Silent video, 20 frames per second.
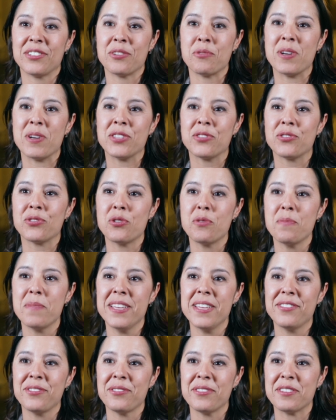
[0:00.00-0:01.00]
What drew
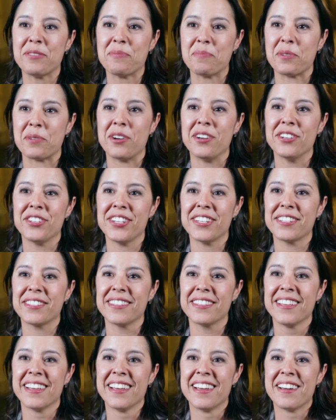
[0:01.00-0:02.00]
me to this project
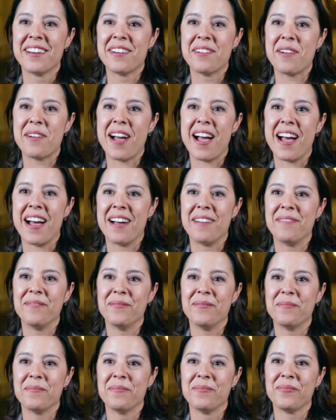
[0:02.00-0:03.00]
um,
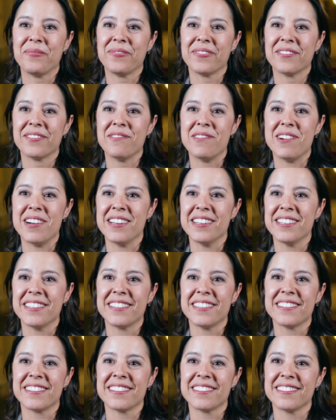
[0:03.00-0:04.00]

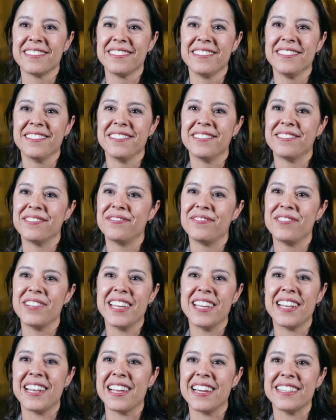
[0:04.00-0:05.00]
was, you know,
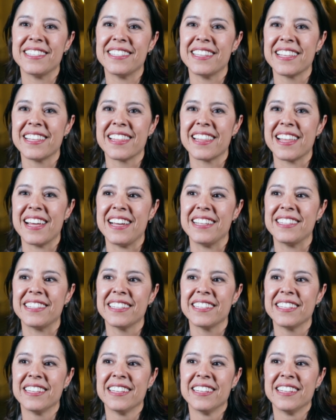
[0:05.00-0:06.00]
realizing that
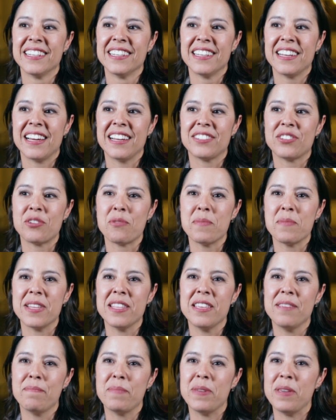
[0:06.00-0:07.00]
so
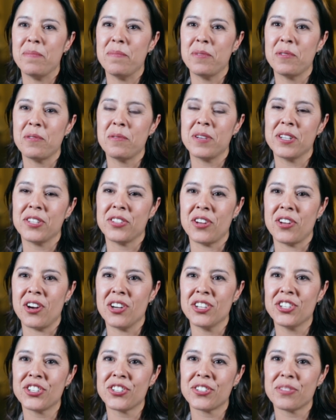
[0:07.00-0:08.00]
many people were
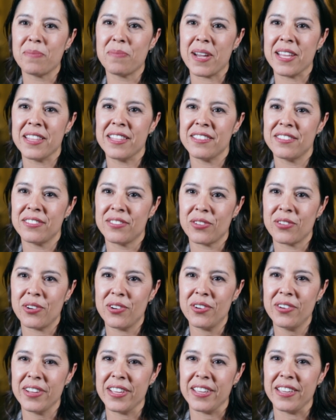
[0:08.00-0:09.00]
touched by this
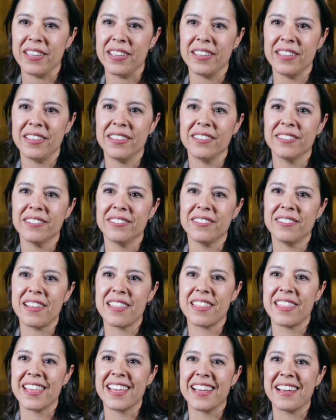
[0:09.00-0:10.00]
story. I
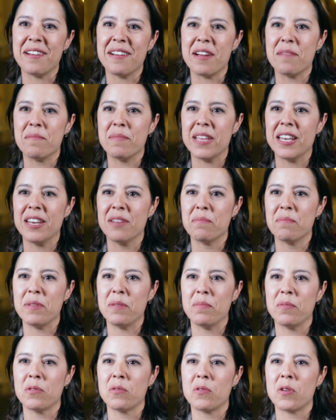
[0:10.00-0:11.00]
think a, a billion
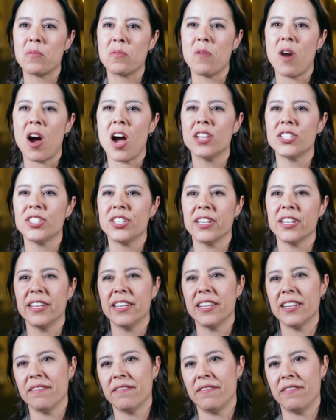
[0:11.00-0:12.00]
people were watching
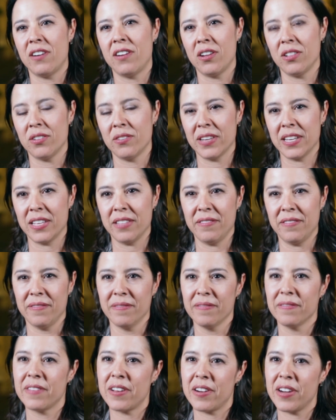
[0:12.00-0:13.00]
it and following it
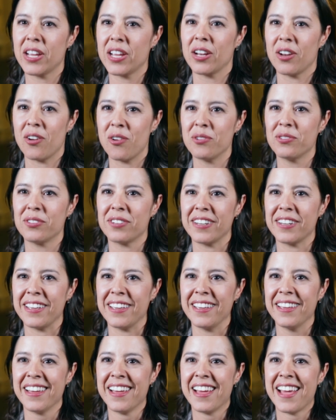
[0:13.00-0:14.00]
very
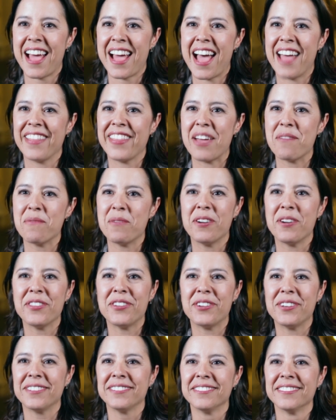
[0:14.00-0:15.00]
closely, and I
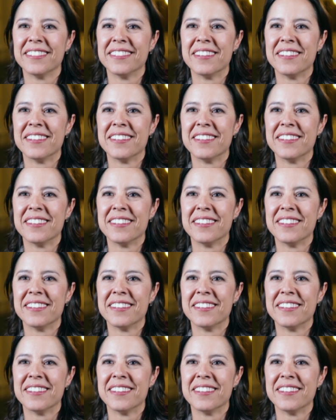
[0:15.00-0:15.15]
wondered